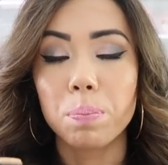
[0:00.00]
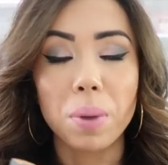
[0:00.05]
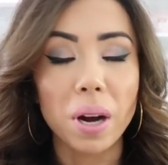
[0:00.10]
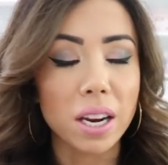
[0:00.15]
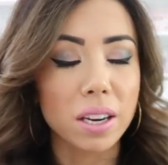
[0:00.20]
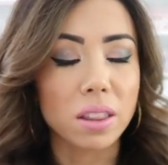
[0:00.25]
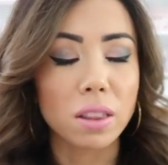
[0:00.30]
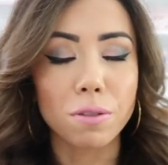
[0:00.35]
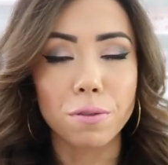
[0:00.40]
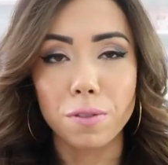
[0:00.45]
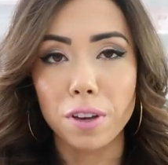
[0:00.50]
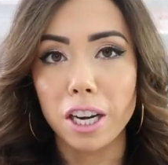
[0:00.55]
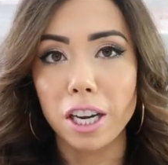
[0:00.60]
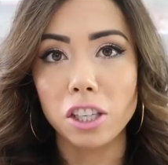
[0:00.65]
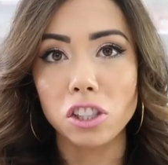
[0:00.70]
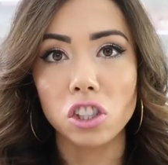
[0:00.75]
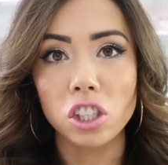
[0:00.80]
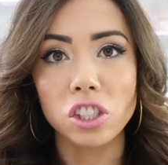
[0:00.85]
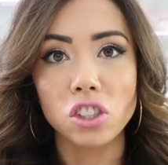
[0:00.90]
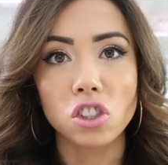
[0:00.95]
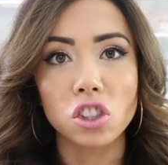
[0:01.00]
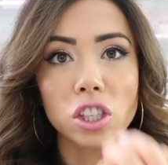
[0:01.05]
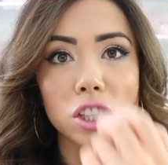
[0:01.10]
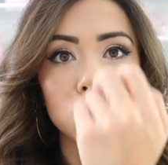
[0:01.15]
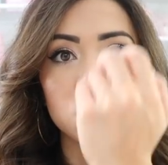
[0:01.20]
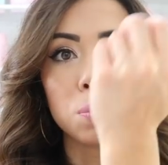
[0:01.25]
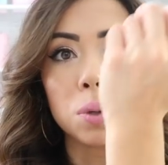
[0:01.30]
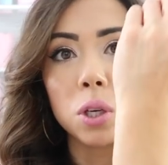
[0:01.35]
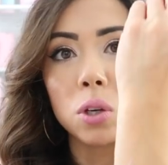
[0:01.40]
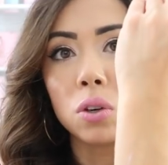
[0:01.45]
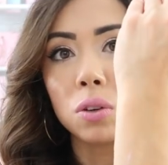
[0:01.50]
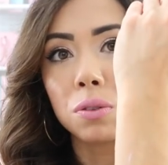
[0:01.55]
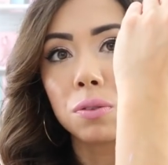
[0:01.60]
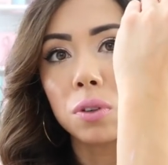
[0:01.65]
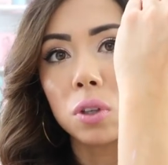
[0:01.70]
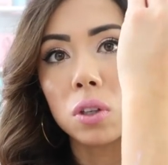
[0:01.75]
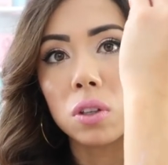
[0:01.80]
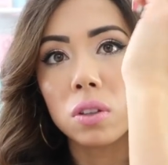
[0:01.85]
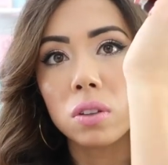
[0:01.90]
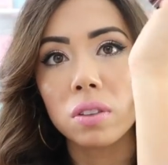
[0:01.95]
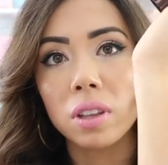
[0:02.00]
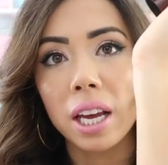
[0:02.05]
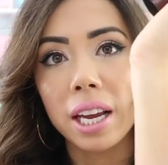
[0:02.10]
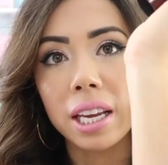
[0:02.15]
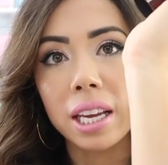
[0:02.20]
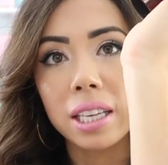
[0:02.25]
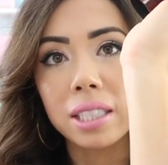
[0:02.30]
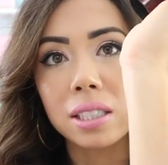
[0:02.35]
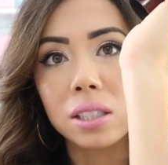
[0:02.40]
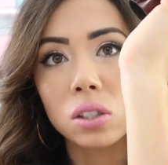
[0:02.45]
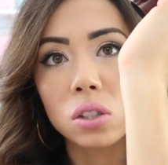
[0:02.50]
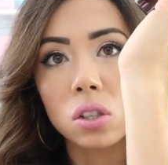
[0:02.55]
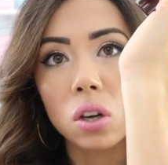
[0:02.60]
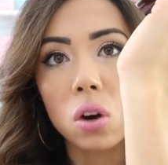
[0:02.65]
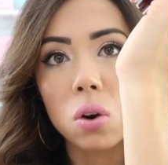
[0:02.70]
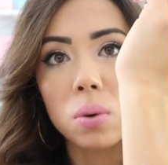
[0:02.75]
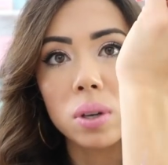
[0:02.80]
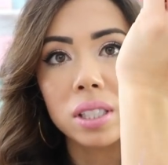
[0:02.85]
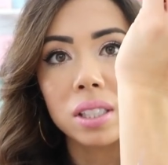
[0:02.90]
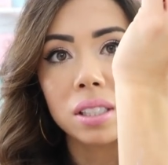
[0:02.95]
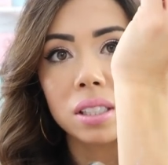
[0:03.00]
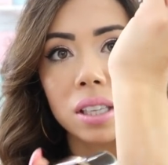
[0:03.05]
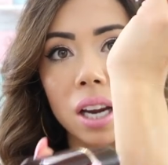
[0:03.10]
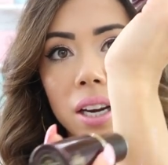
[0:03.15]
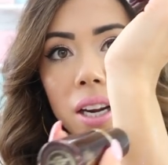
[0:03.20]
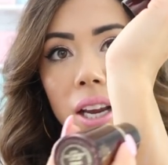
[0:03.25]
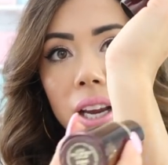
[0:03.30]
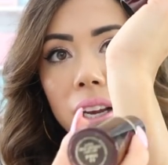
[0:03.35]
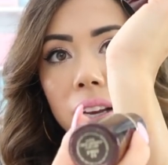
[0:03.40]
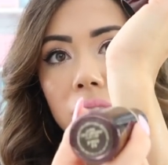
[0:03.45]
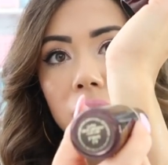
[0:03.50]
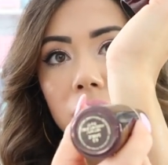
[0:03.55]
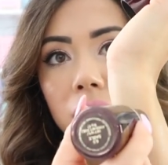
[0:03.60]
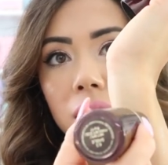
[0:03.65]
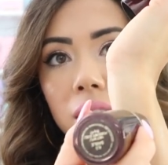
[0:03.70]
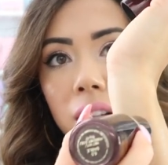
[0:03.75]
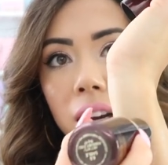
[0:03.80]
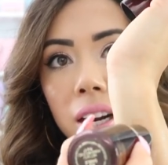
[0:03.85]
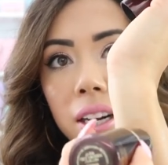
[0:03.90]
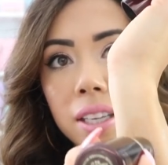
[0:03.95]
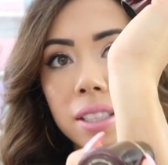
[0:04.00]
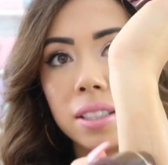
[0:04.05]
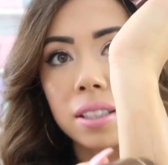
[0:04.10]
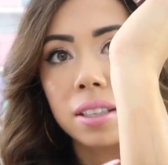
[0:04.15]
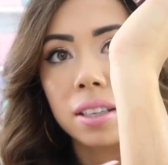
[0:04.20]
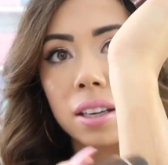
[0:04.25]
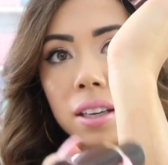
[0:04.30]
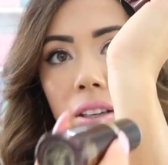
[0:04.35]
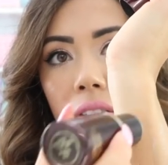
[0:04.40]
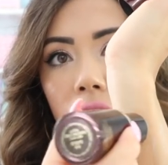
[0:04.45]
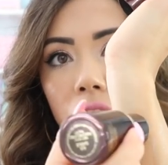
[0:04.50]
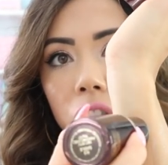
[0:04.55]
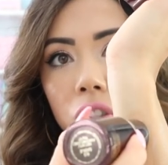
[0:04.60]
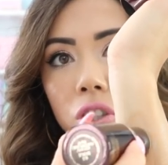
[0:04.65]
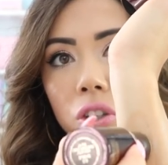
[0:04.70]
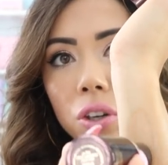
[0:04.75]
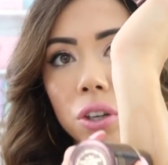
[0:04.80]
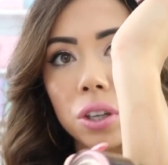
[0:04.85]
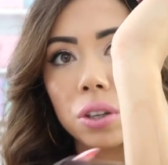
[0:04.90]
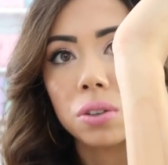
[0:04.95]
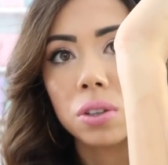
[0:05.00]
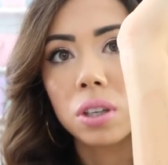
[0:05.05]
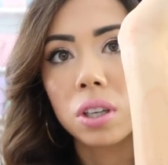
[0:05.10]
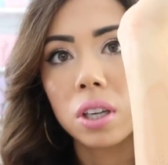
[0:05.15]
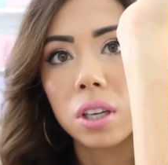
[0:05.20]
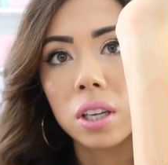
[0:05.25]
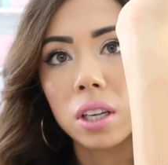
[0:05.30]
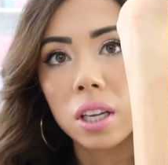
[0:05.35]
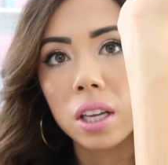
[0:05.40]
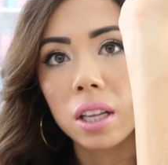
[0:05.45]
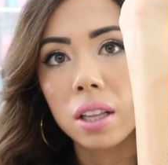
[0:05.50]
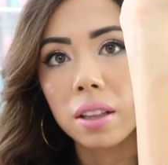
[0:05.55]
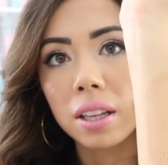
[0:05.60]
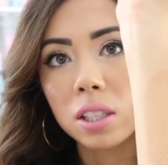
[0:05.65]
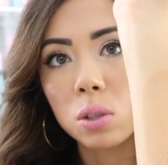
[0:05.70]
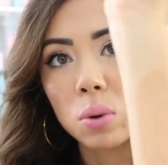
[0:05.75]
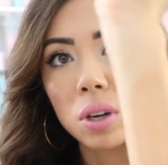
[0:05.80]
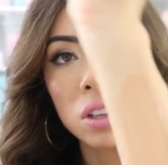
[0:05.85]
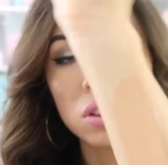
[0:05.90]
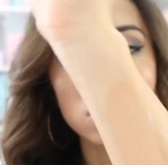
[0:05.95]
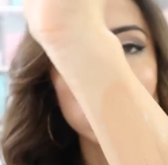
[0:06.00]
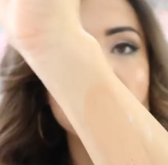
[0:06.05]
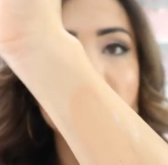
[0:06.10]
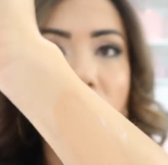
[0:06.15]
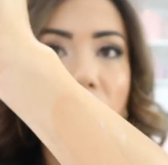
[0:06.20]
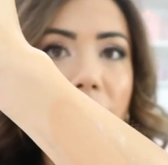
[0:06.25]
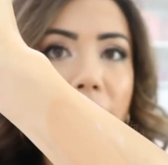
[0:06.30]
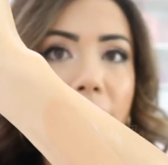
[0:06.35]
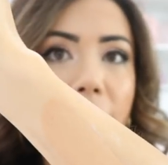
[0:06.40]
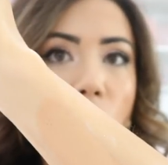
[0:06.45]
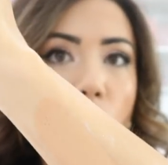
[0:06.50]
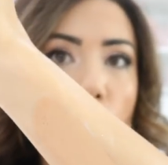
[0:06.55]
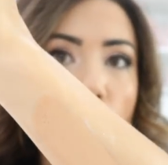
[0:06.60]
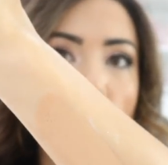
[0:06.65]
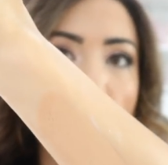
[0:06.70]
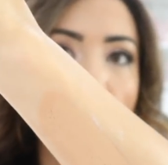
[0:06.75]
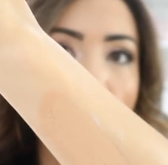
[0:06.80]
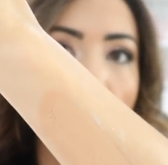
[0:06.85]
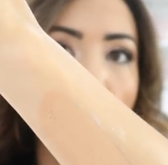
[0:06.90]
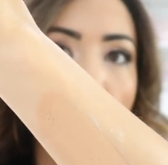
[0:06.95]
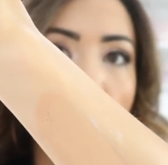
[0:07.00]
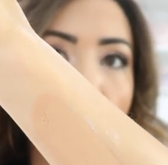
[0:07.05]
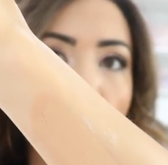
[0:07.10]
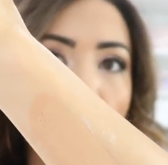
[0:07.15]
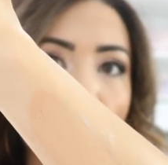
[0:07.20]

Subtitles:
but the finish is just beautiful. Like, it's so stunning. Guys, I'll just show you. That's what it looks like. It's so